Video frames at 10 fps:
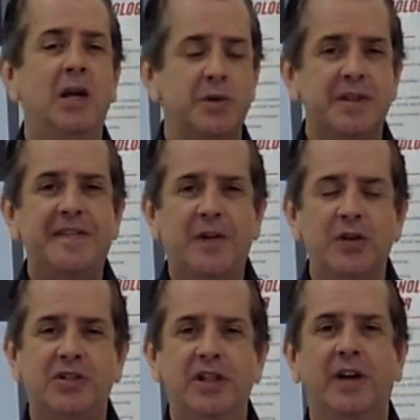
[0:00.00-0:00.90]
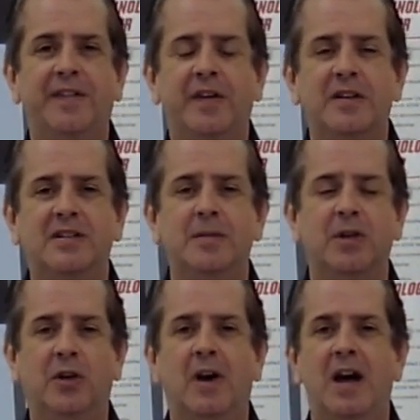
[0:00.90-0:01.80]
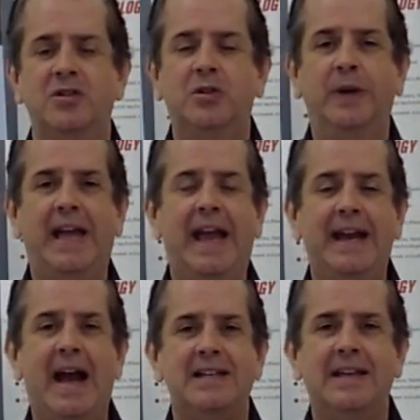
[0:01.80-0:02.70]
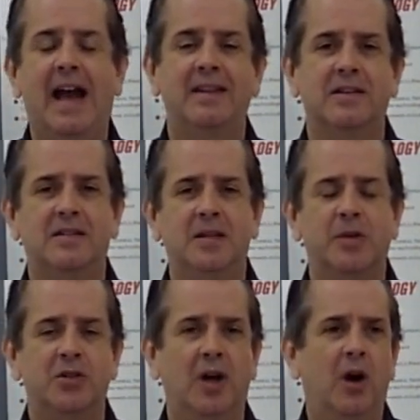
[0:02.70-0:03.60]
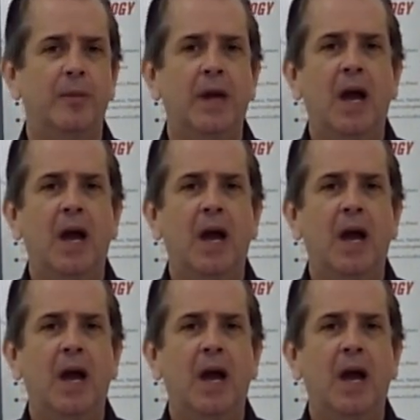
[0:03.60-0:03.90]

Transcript: and it was the first year for the SEMA Garage doing A D A S at the SEMA show.